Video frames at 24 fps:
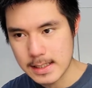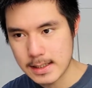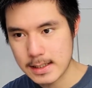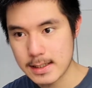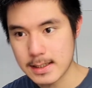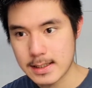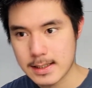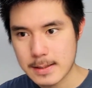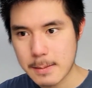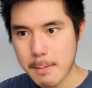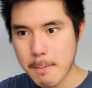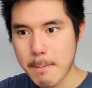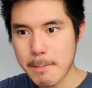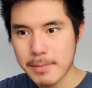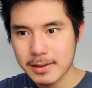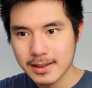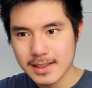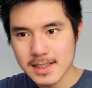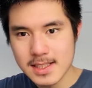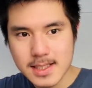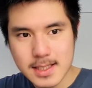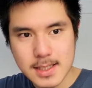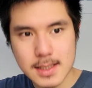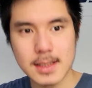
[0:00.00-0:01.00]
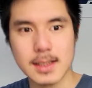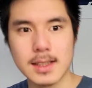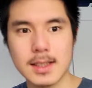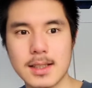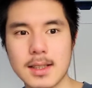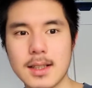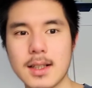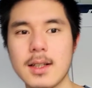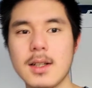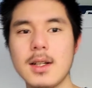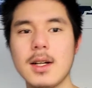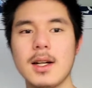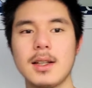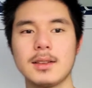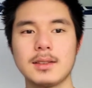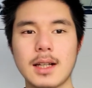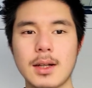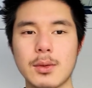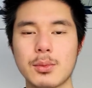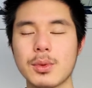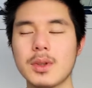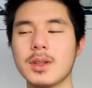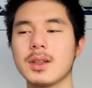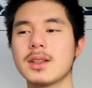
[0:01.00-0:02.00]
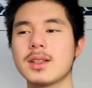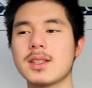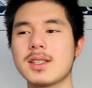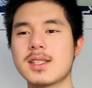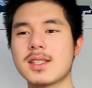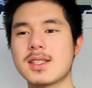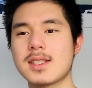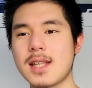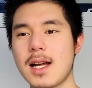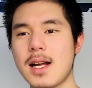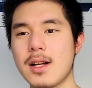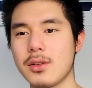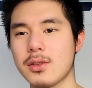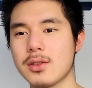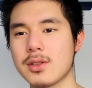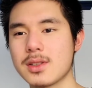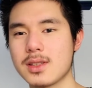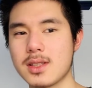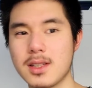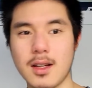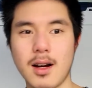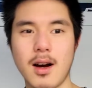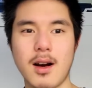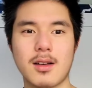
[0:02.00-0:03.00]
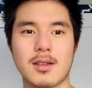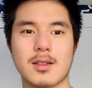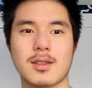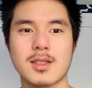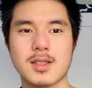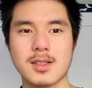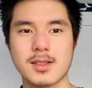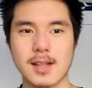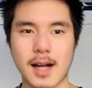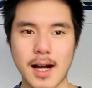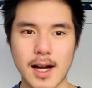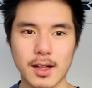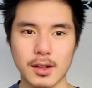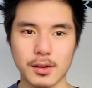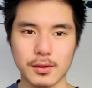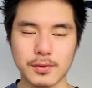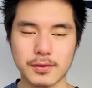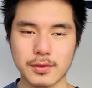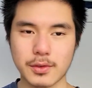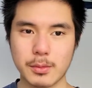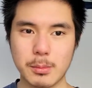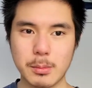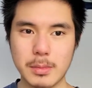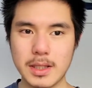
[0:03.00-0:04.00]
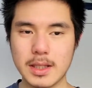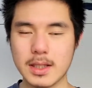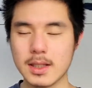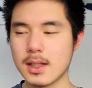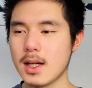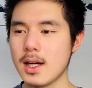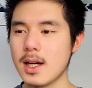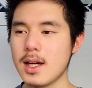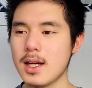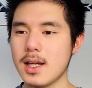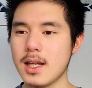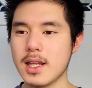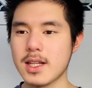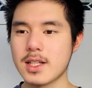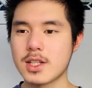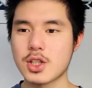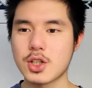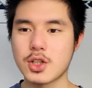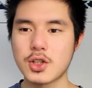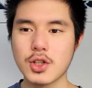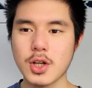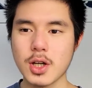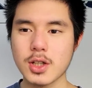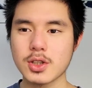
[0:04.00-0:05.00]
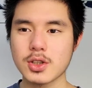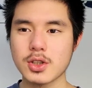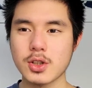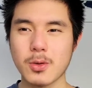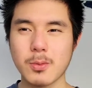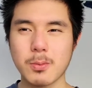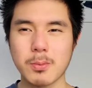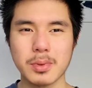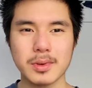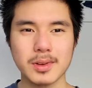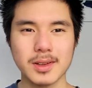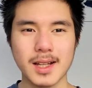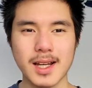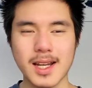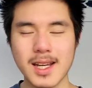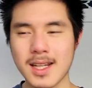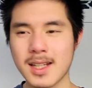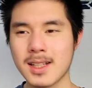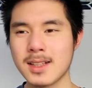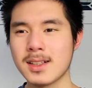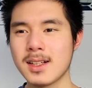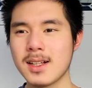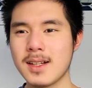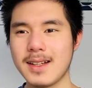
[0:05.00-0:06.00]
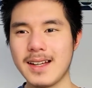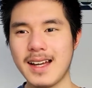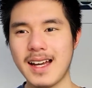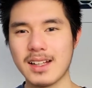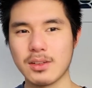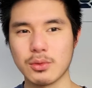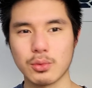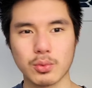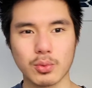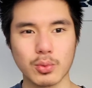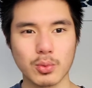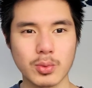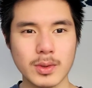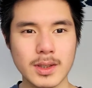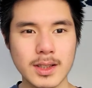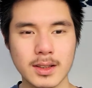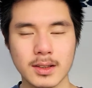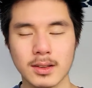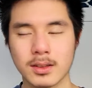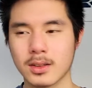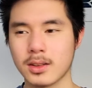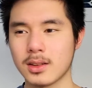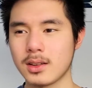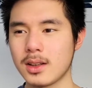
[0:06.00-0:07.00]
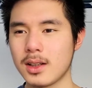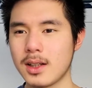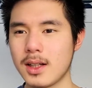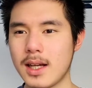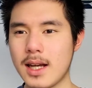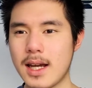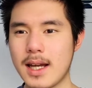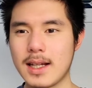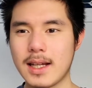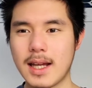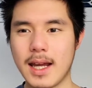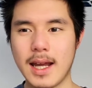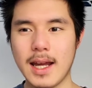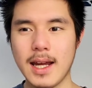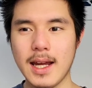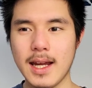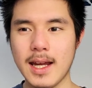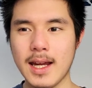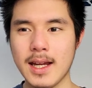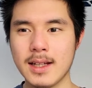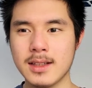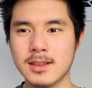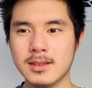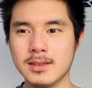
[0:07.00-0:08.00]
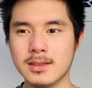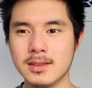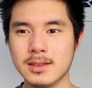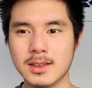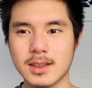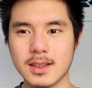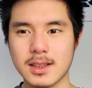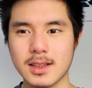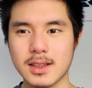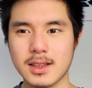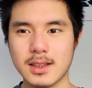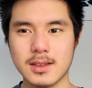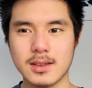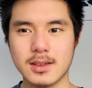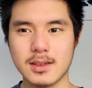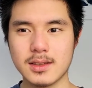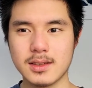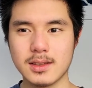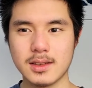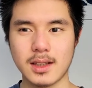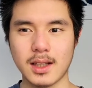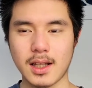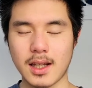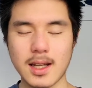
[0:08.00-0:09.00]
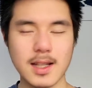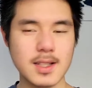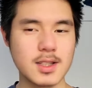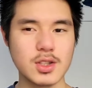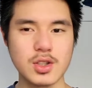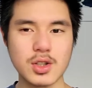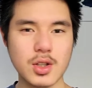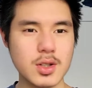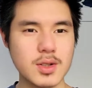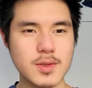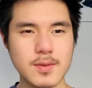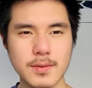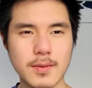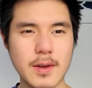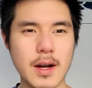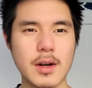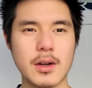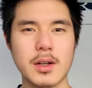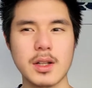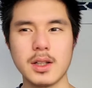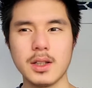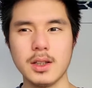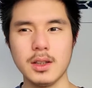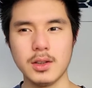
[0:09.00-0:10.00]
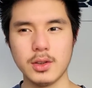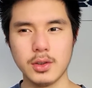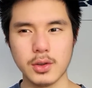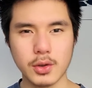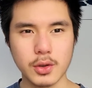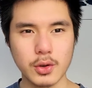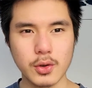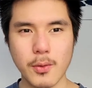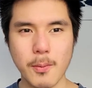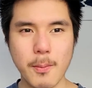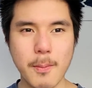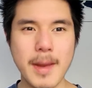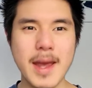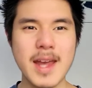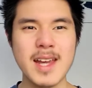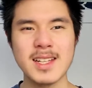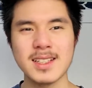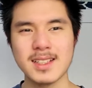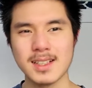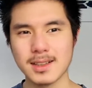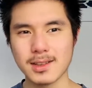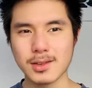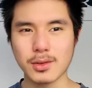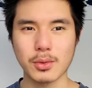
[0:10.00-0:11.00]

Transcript: simplicity that really sells the art style for me. It's just so plain and real, and it's just very humane and